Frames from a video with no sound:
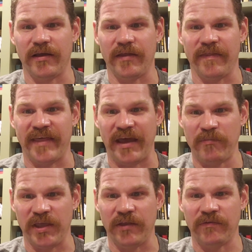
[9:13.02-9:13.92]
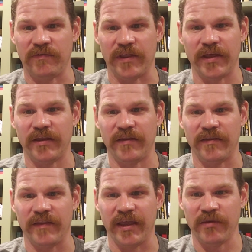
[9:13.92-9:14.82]
that means that
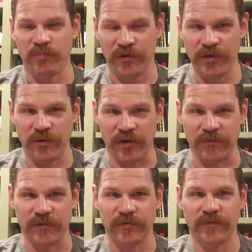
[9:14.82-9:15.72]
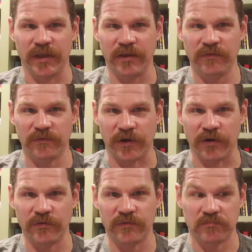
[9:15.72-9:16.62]
they can pull you over, they can
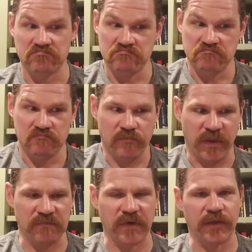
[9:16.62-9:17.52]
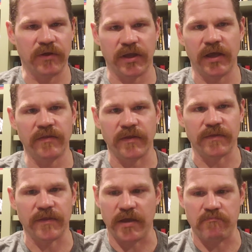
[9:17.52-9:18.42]
search, they find the gun
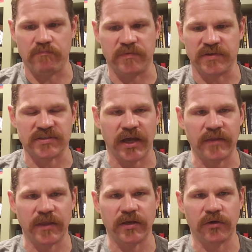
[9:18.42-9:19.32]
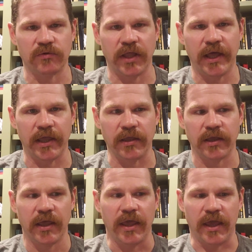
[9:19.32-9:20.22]
that they decide they don't like,
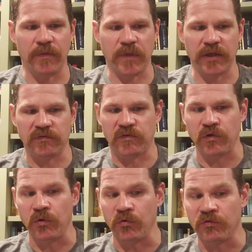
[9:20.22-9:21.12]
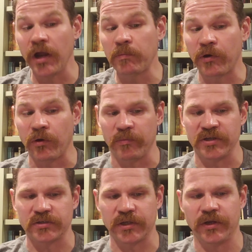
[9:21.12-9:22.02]
and thanks to drug
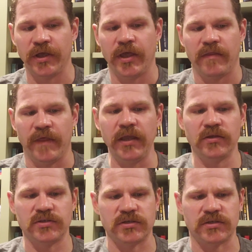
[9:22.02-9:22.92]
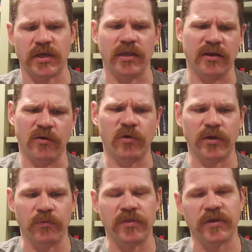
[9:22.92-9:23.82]
prohibition, they can just say, you know
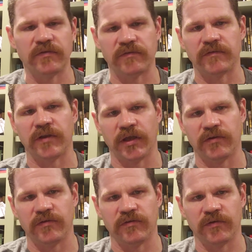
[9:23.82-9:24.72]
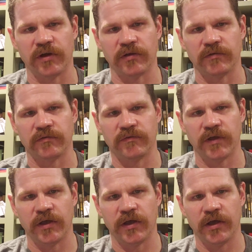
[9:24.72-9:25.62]
what, we think this is connected
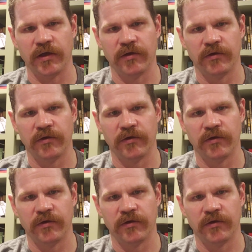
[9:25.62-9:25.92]
to